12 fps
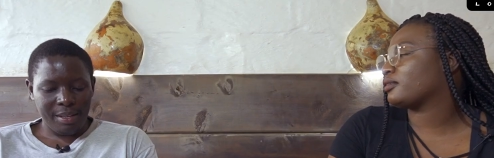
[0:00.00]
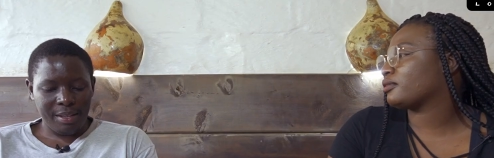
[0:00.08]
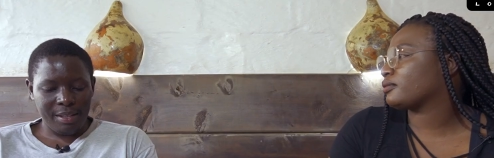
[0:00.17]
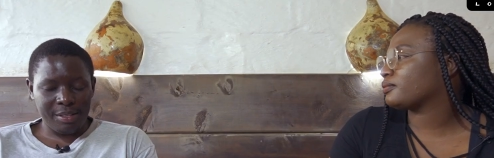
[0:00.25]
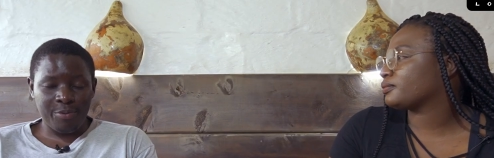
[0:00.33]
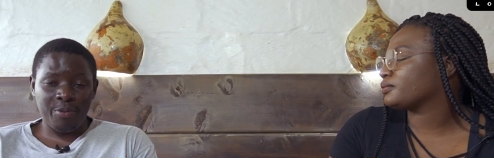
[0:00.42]

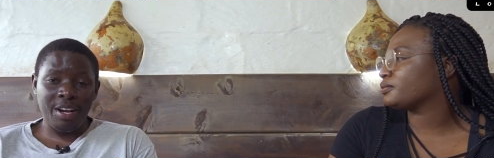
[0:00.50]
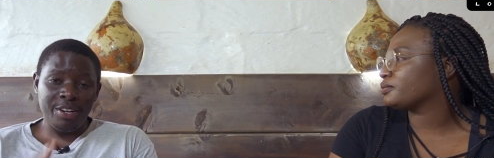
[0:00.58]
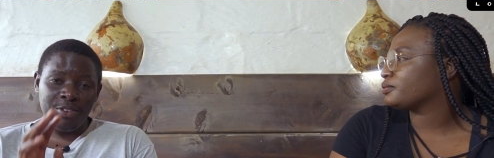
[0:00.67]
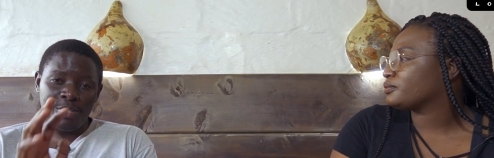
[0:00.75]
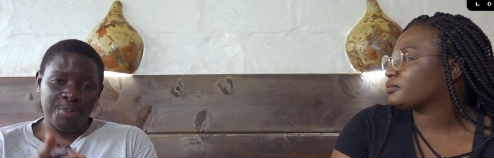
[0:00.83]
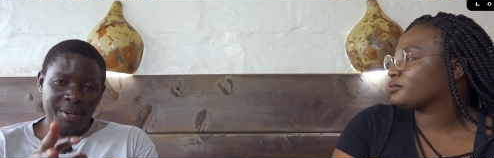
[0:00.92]
Speaker 1: Yes. Find
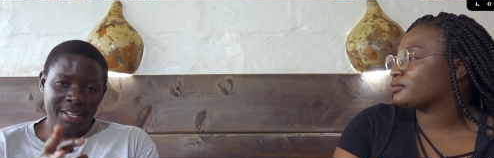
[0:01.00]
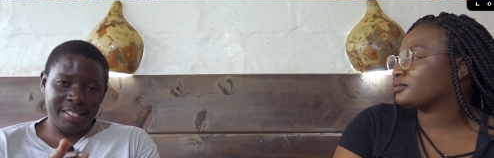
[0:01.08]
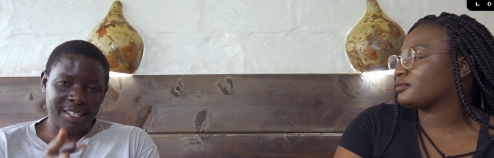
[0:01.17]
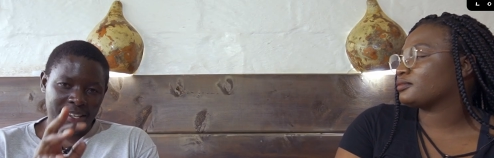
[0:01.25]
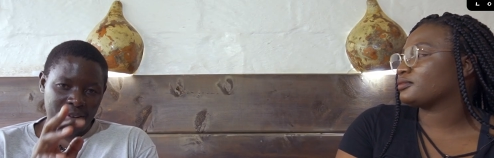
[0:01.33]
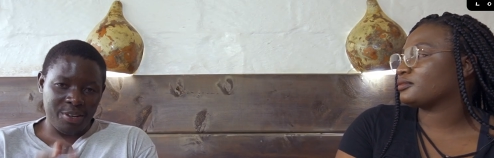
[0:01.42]
your space
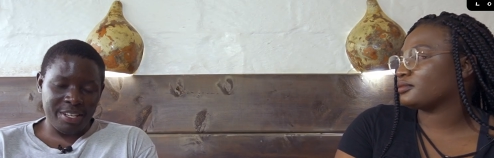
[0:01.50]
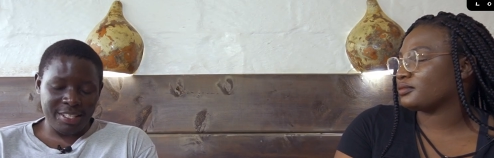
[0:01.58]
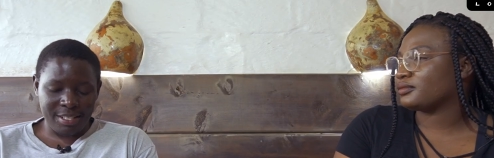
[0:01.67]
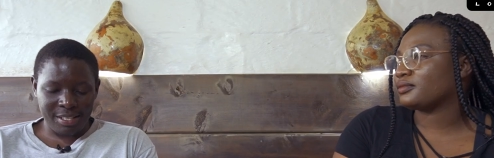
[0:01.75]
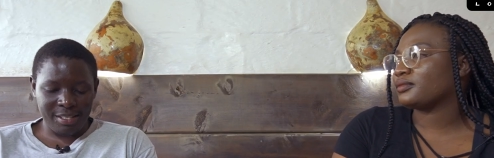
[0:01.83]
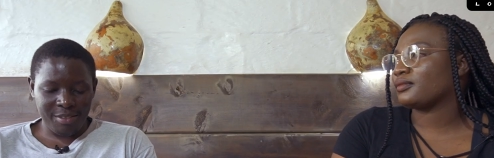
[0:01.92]
and own
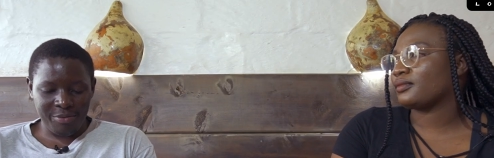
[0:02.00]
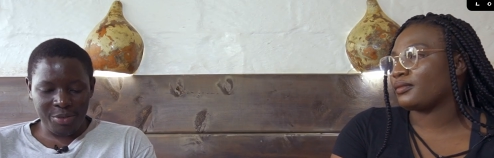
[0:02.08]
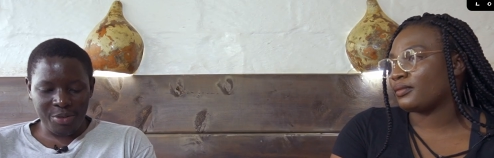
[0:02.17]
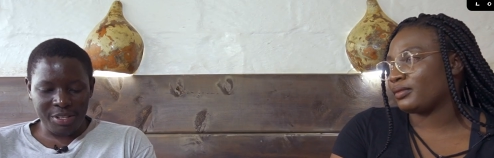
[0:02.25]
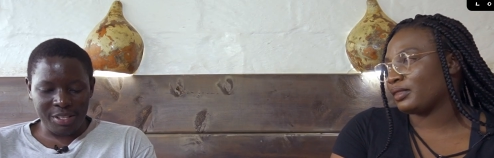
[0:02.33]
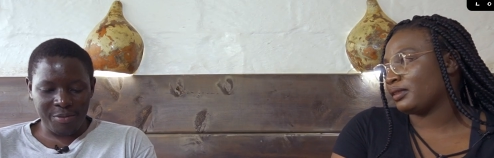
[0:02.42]
it,
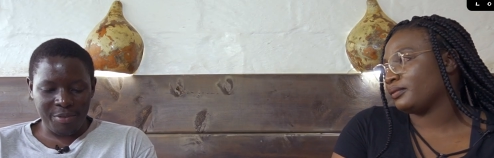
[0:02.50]
viewers.